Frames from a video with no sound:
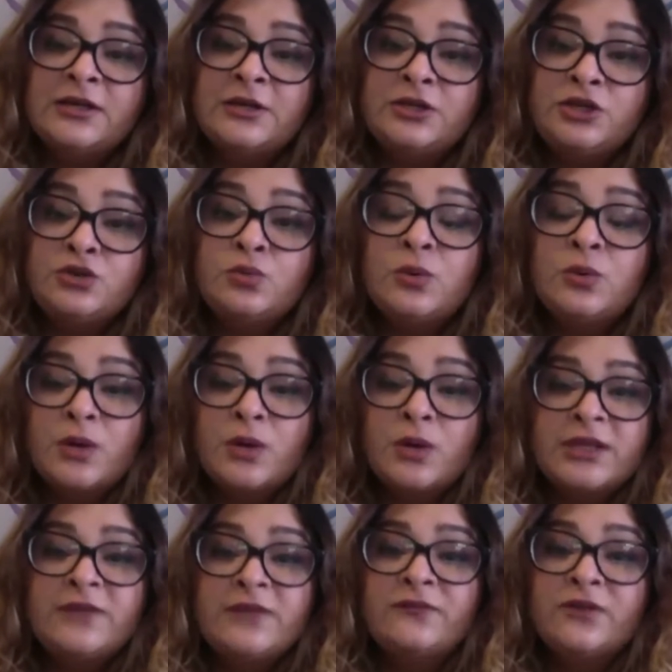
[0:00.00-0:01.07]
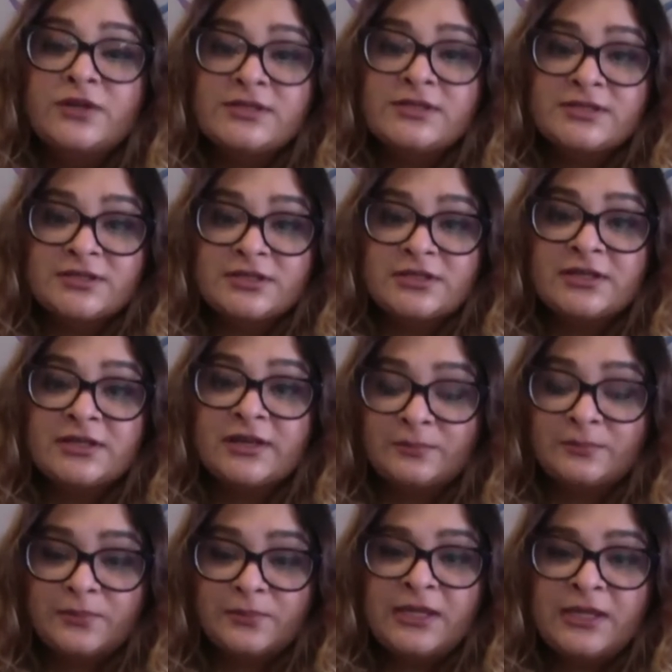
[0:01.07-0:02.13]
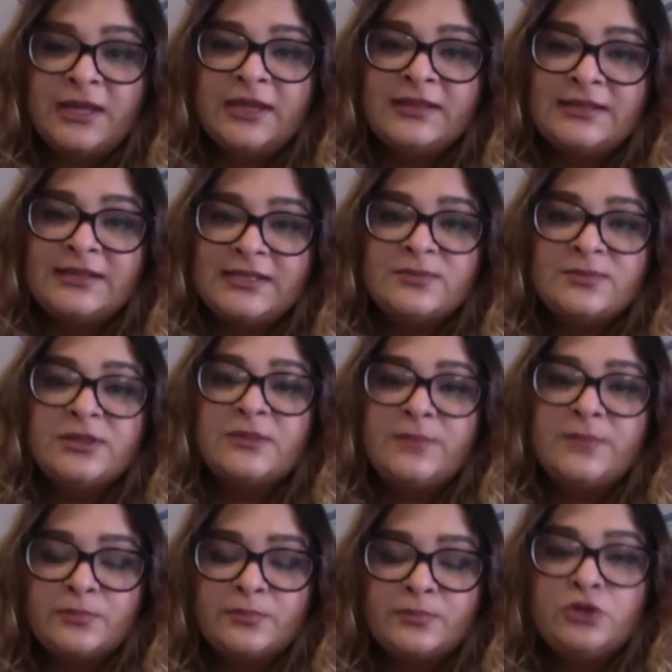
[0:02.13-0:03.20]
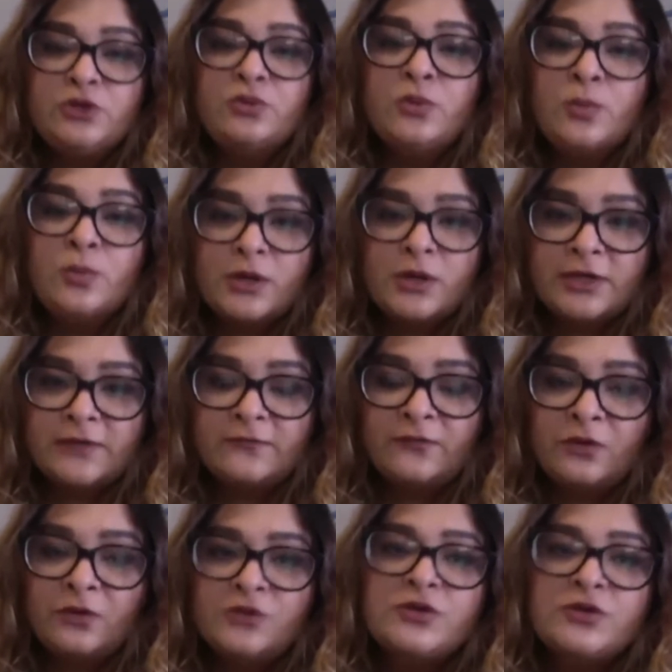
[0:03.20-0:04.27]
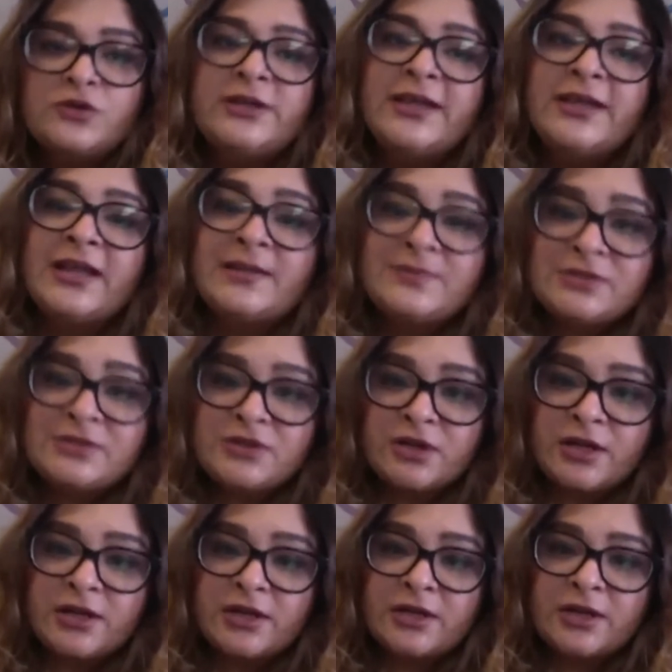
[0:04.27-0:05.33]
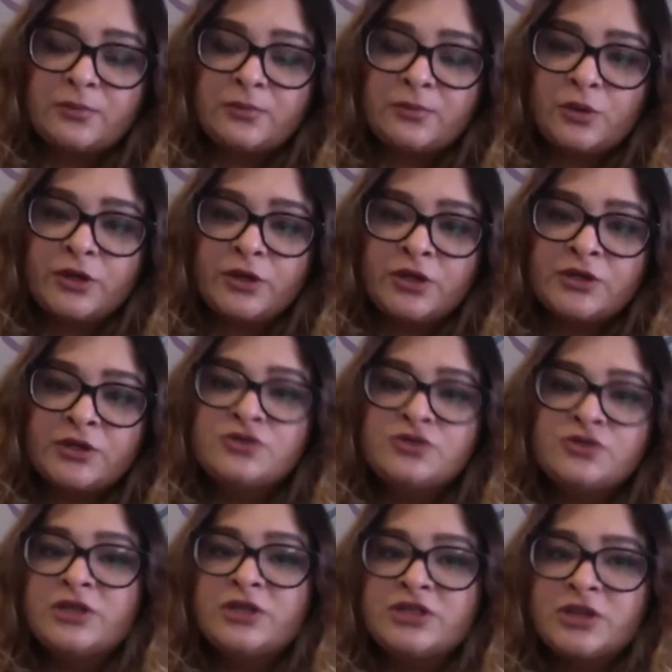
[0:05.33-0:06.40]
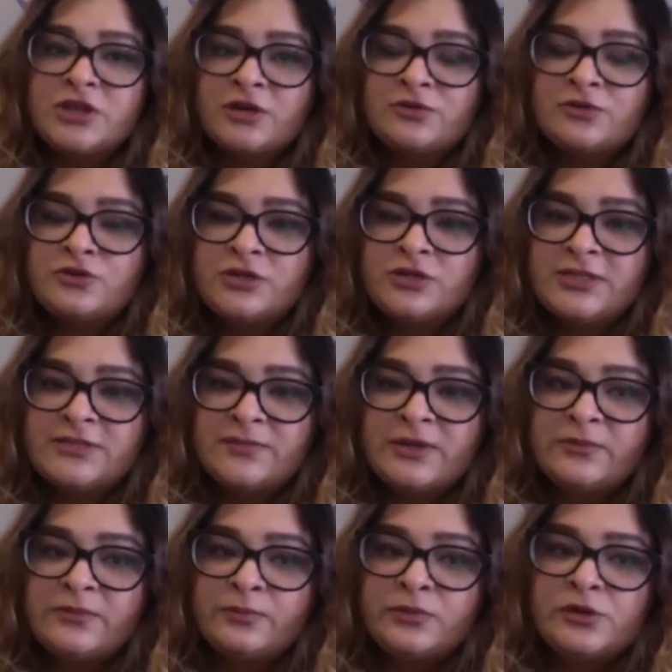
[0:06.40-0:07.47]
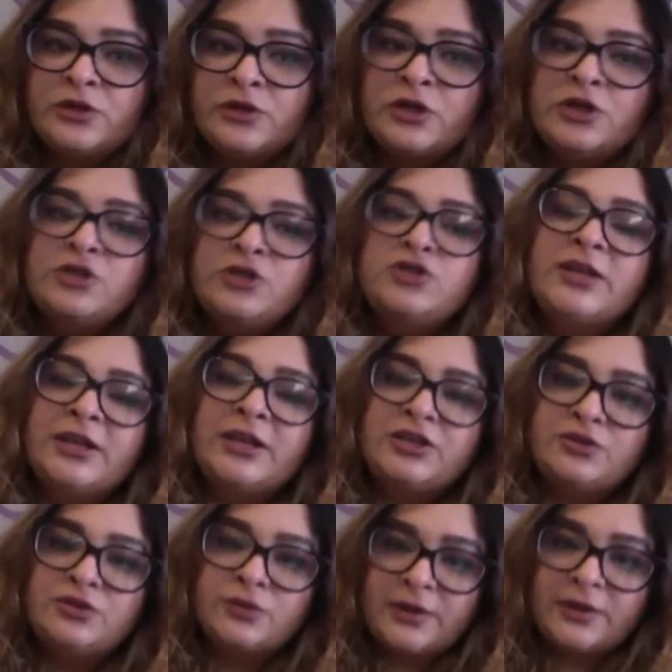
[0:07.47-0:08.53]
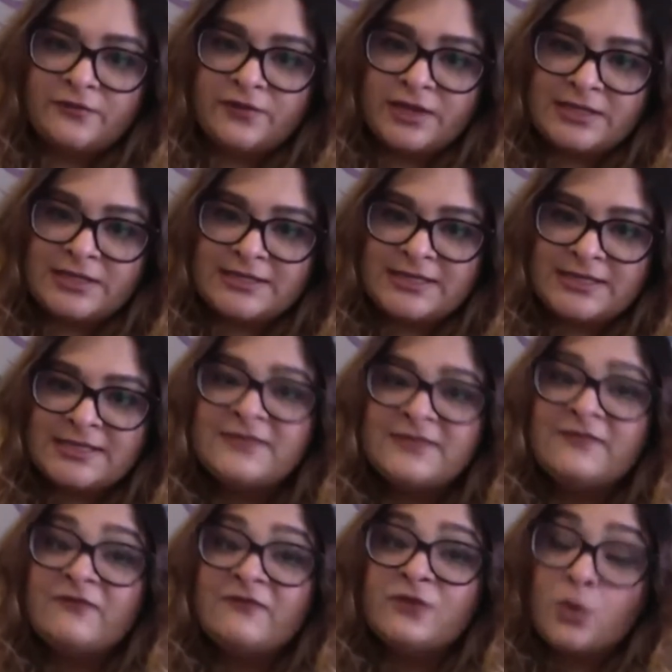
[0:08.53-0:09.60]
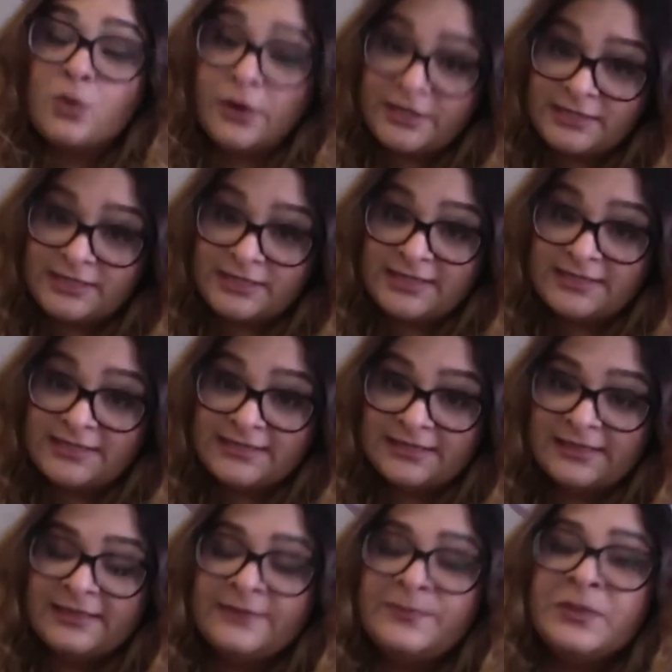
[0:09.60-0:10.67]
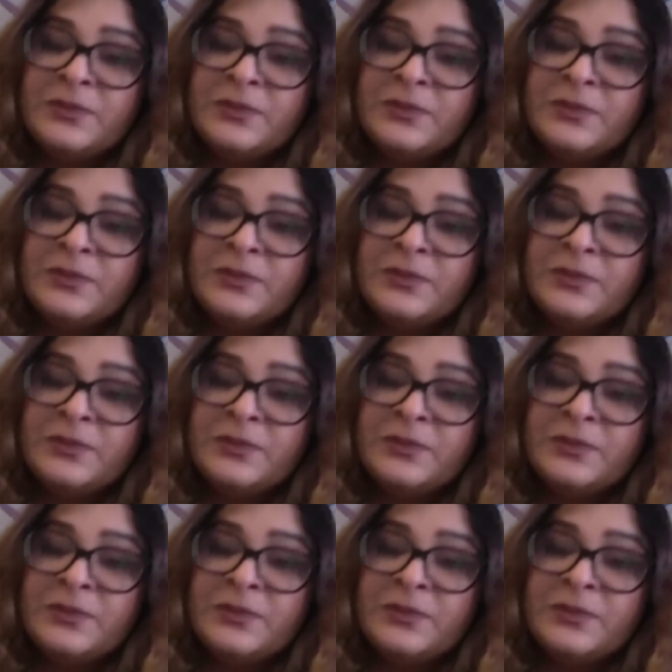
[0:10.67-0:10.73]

you were working for a certain company and these were the people you were working for. So it helps employers to reach out to these people to get your references quite easily.